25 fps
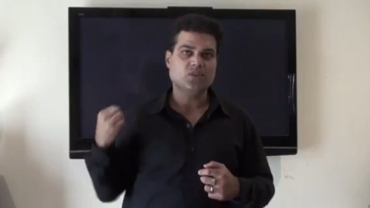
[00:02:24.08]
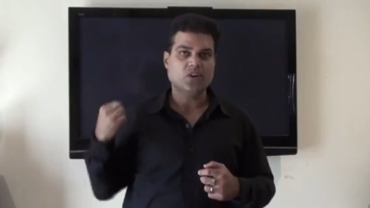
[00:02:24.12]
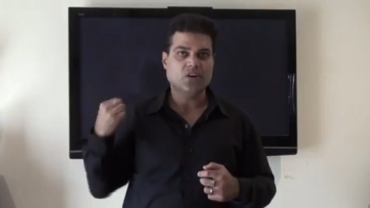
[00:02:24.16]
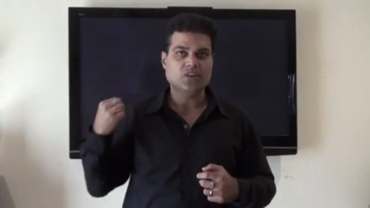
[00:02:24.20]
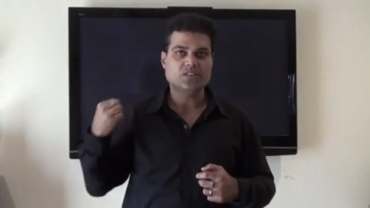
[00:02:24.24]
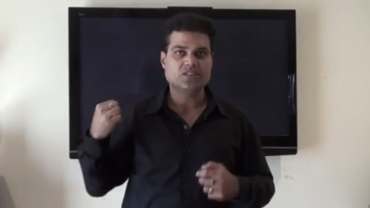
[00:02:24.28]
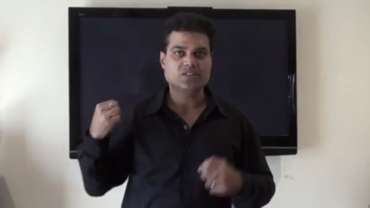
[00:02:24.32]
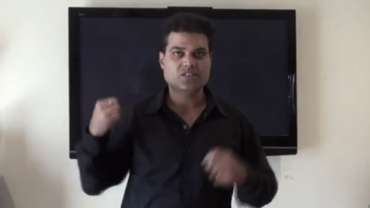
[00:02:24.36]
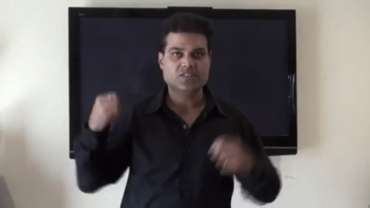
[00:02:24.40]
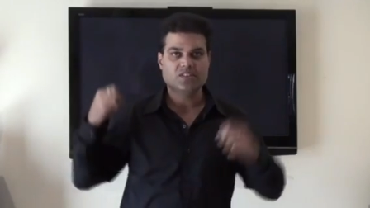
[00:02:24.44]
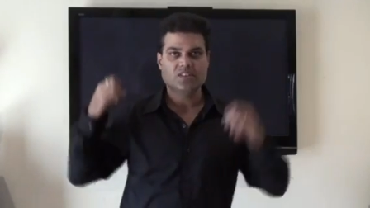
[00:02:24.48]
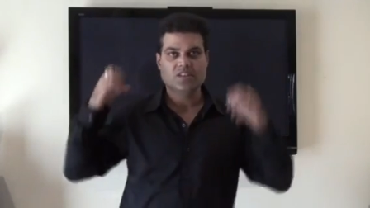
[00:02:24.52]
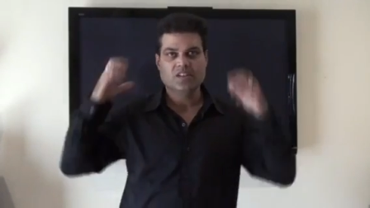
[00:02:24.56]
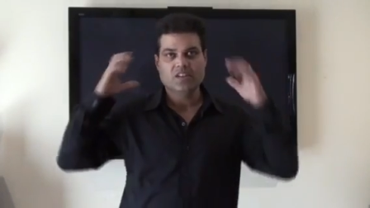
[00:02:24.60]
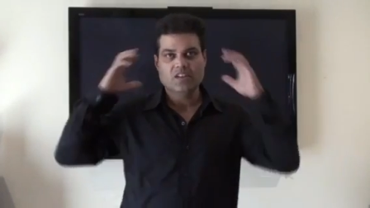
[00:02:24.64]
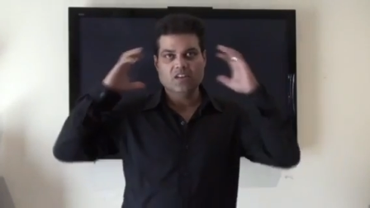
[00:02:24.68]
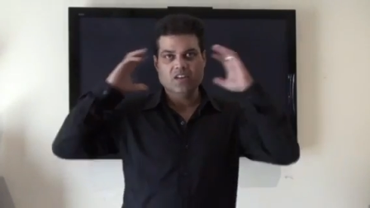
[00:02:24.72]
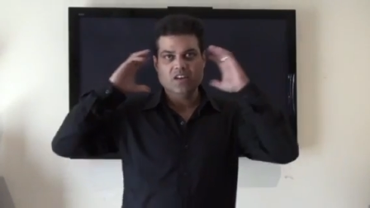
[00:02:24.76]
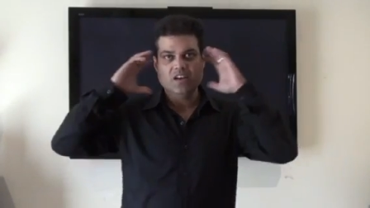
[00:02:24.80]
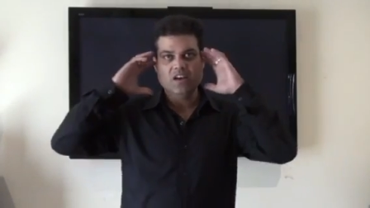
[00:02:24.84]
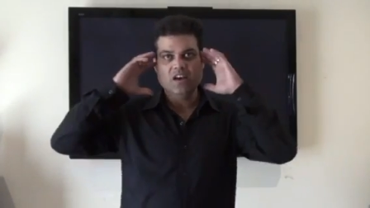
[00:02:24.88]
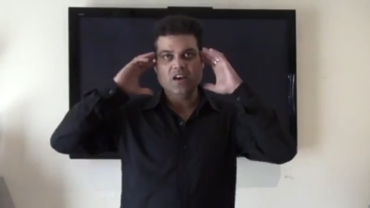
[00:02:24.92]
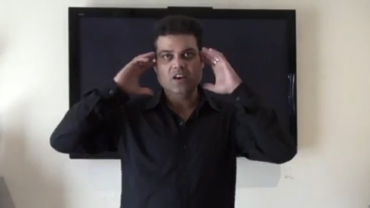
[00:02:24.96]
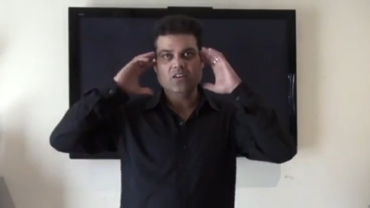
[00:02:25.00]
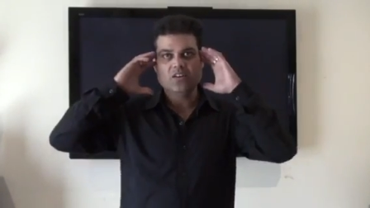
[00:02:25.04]
thoughts
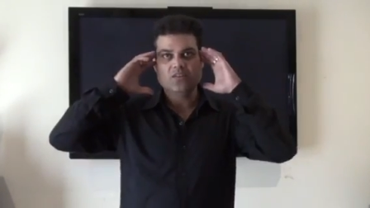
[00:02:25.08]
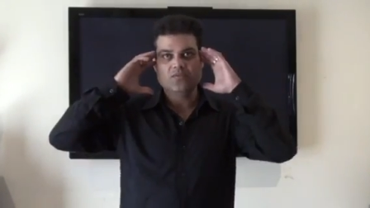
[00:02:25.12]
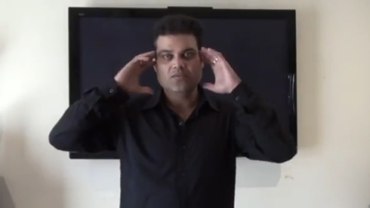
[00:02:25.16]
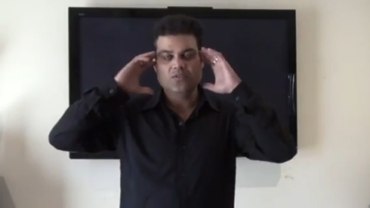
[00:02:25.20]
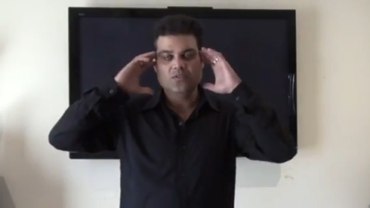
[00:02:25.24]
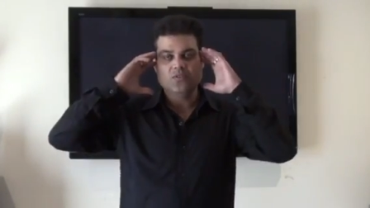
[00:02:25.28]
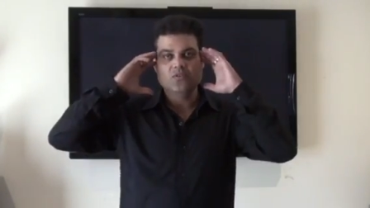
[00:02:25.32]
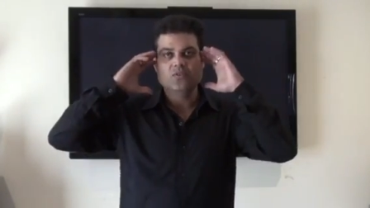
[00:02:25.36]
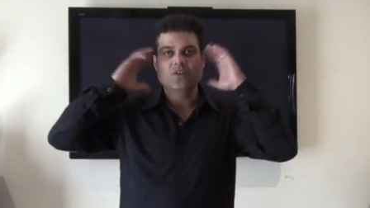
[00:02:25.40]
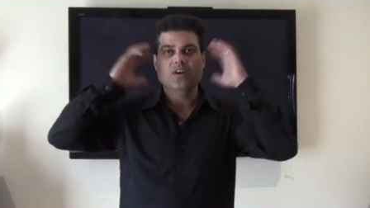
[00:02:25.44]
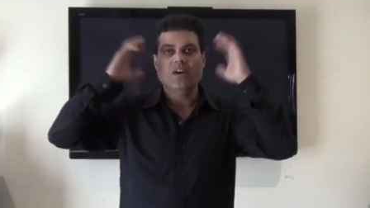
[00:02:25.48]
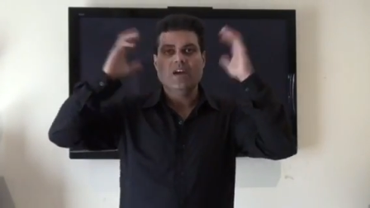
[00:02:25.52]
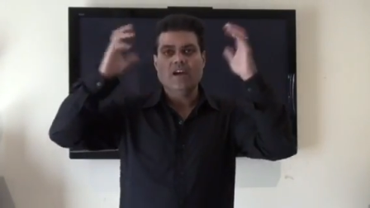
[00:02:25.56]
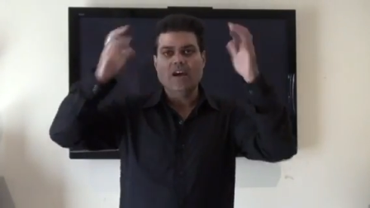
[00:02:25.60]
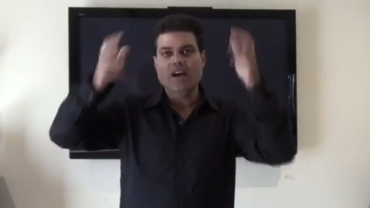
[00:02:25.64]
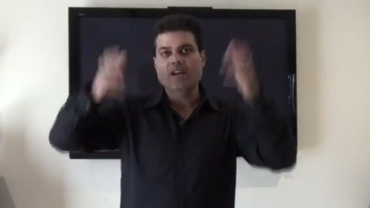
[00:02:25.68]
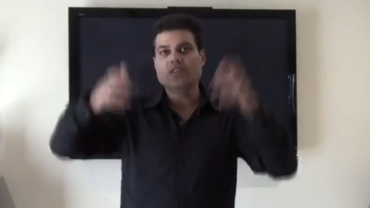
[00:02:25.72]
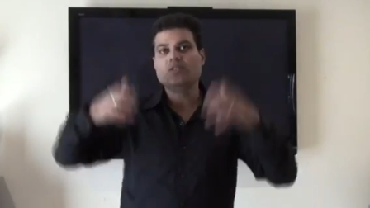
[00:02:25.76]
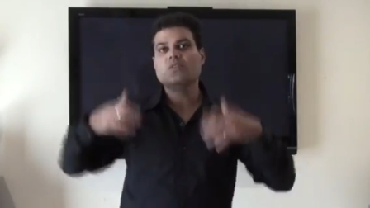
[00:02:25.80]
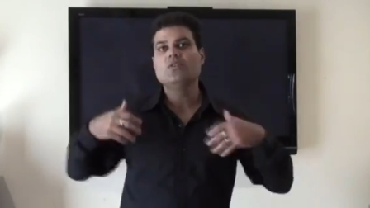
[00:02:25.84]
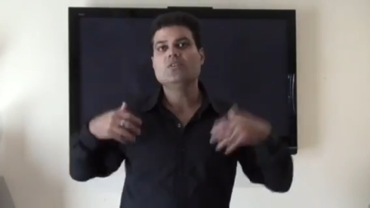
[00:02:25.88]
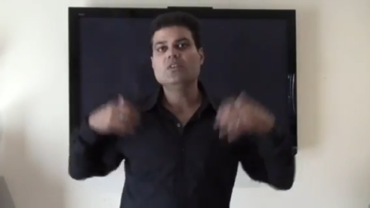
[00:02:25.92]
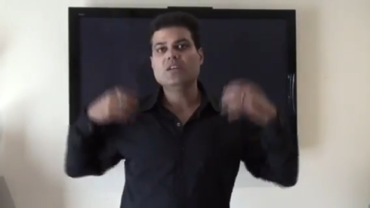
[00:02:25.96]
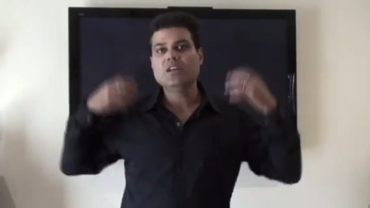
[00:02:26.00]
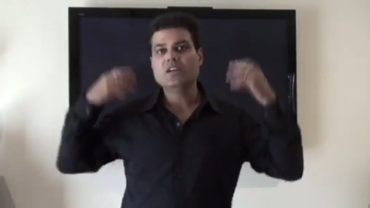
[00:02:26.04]
out of you,
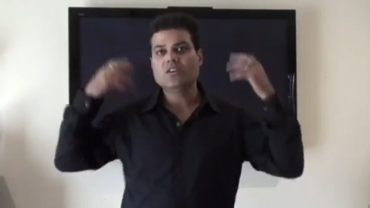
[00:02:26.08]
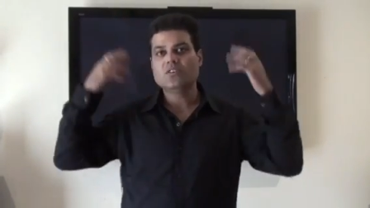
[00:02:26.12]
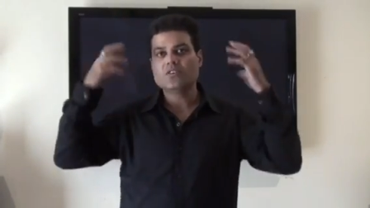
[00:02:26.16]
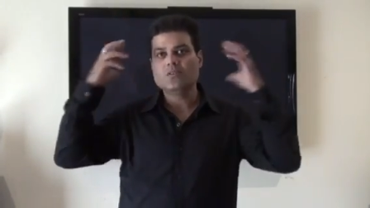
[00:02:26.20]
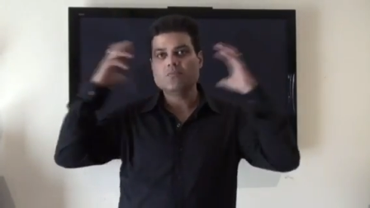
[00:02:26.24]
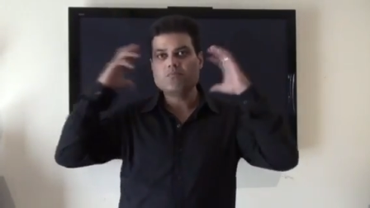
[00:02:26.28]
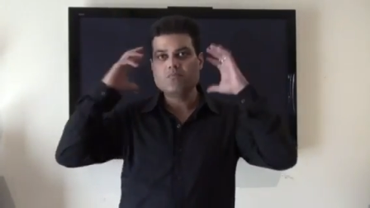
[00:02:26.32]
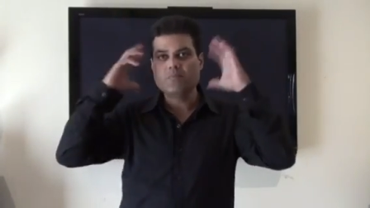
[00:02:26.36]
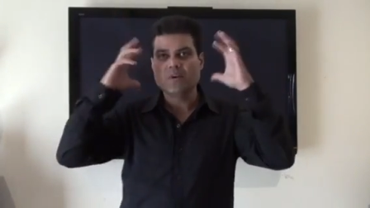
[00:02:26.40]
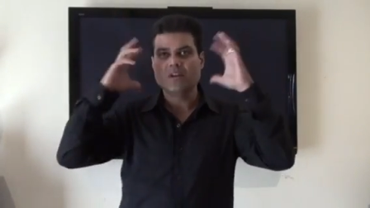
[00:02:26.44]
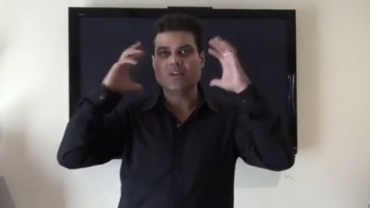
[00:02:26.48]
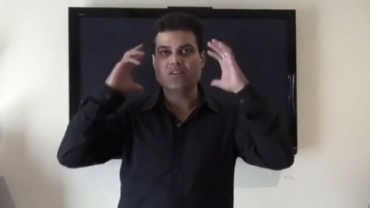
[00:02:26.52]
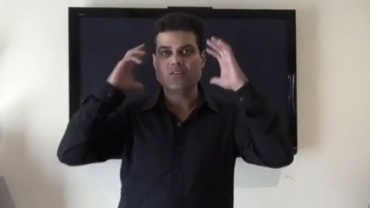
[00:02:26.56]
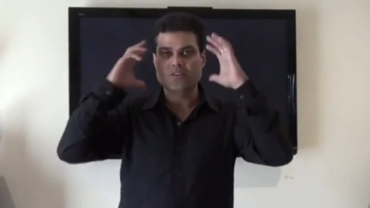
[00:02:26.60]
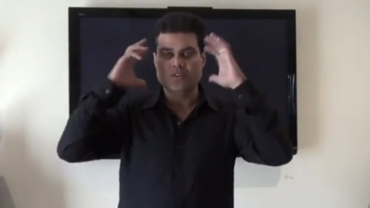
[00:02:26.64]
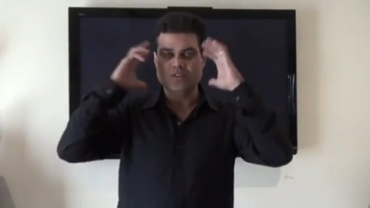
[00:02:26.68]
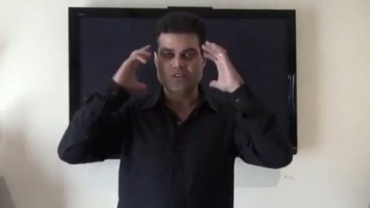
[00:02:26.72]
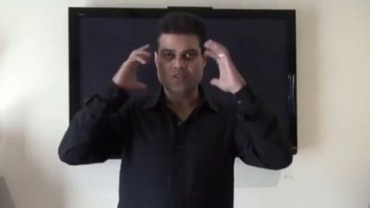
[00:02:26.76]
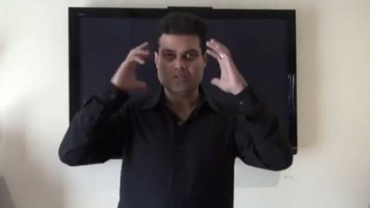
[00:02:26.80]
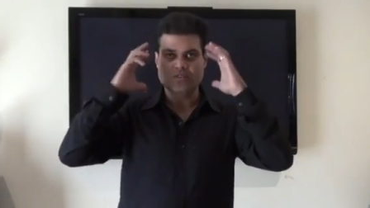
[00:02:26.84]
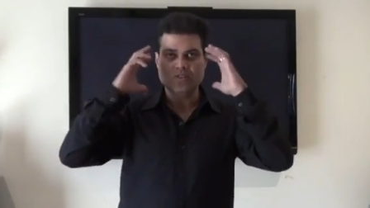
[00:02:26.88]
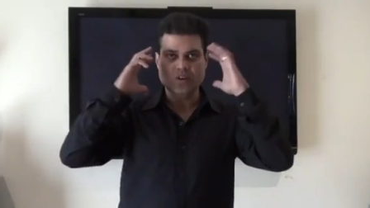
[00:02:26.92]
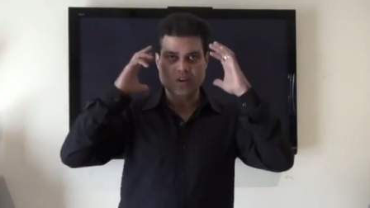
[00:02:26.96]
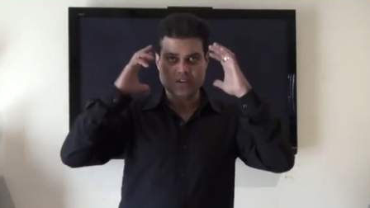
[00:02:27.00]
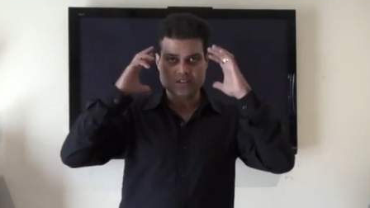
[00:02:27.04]
and you need to build on
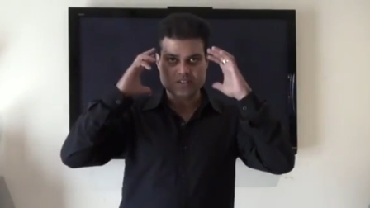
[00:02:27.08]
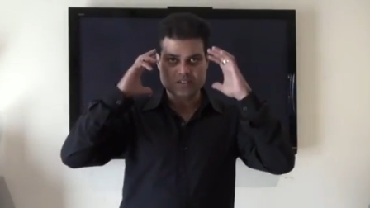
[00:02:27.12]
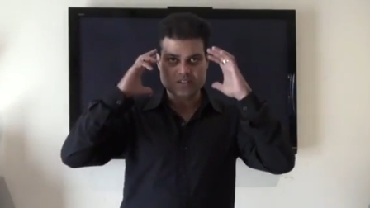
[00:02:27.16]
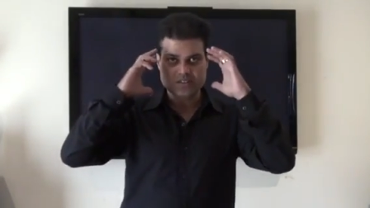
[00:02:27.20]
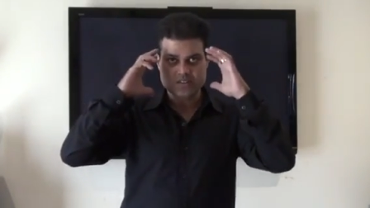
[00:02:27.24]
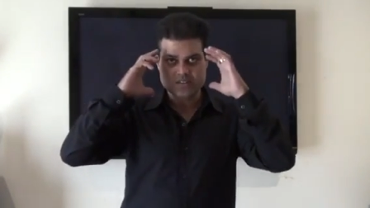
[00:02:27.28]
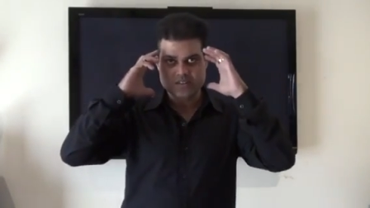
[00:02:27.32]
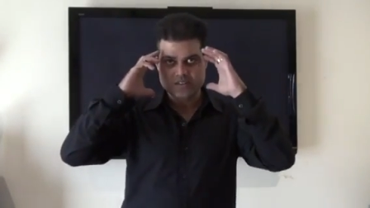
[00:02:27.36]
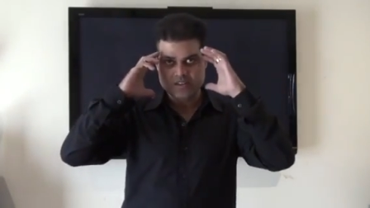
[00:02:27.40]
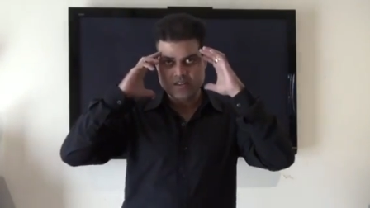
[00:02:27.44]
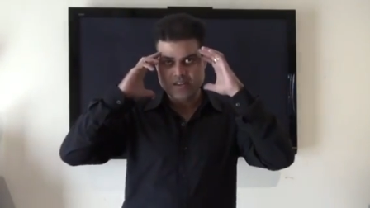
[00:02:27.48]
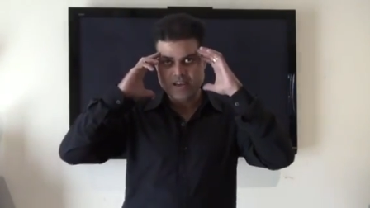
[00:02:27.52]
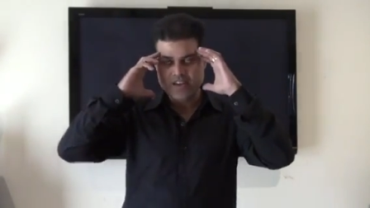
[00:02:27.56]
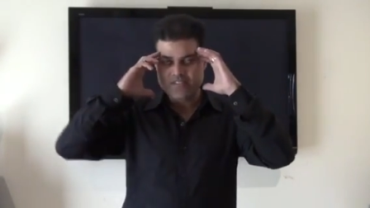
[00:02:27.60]
your thoughts.